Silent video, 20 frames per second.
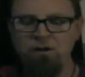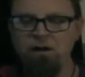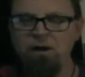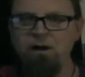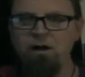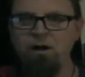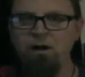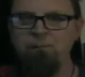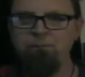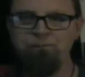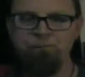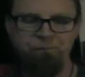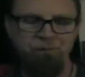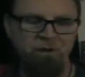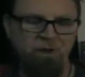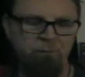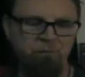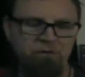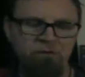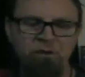Um,
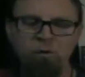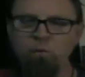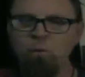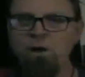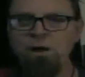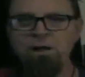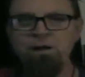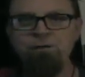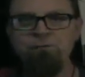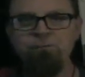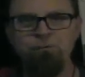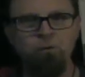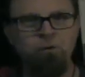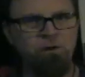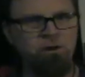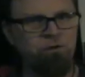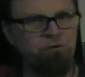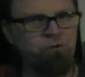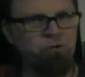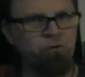I'm still waiting
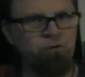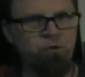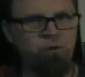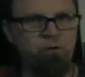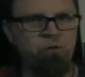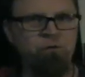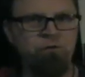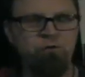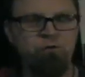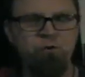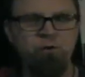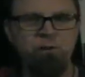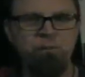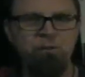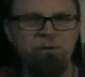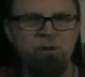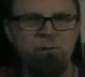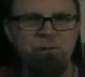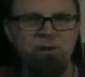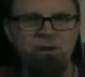for issue 2 to show
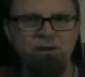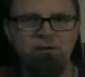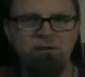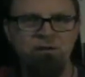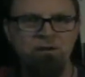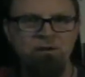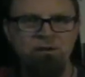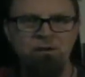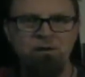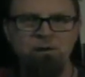up in the mail,